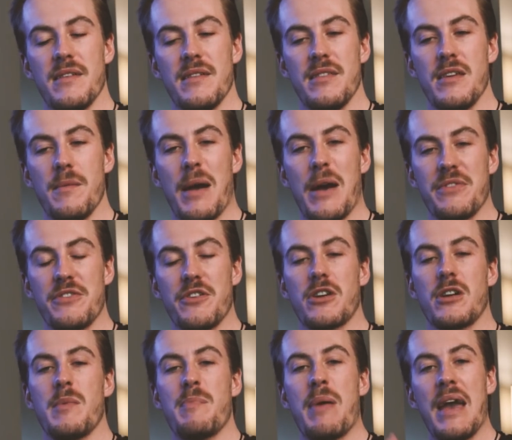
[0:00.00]
the amount that they're
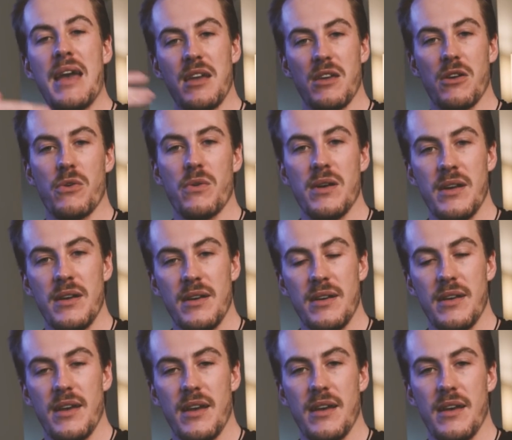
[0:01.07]
going to be paying you
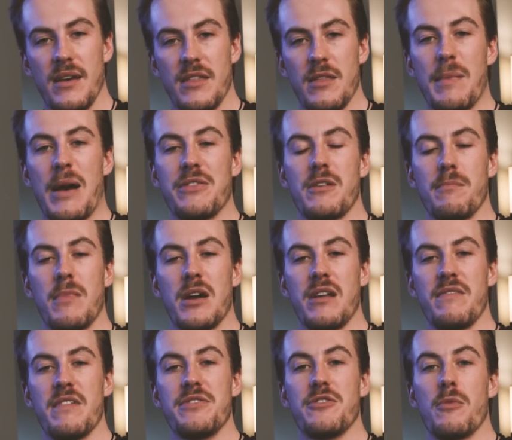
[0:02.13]
and the amount of money
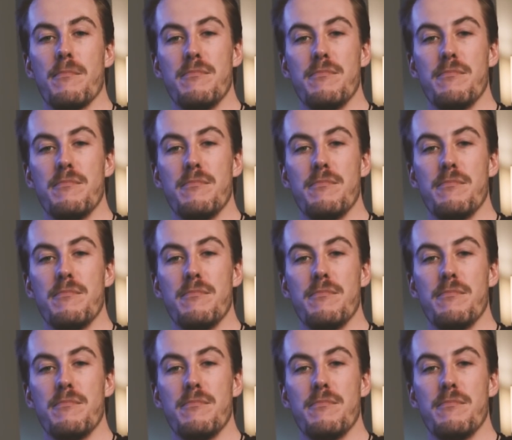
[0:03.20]
that they're